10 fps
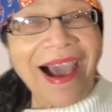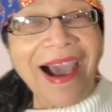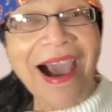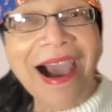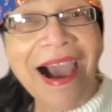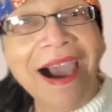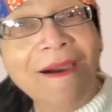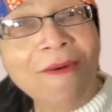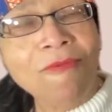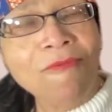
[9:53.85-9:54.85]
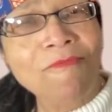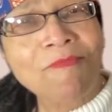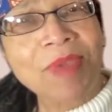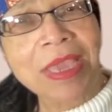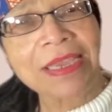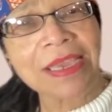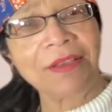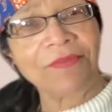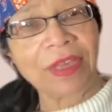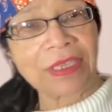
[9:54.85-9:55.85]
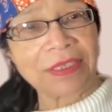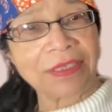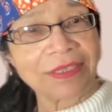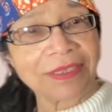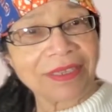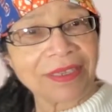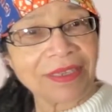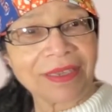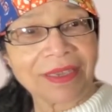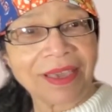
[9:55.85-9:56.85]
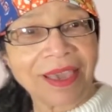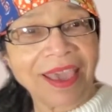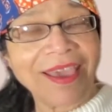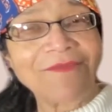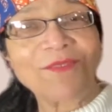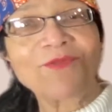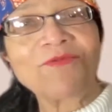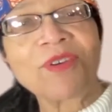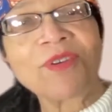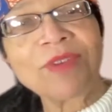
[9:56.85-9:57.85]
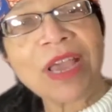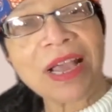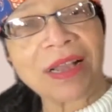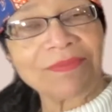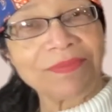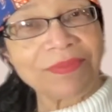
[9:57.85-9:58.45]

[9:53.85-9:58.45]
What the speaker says: How many of us have grown up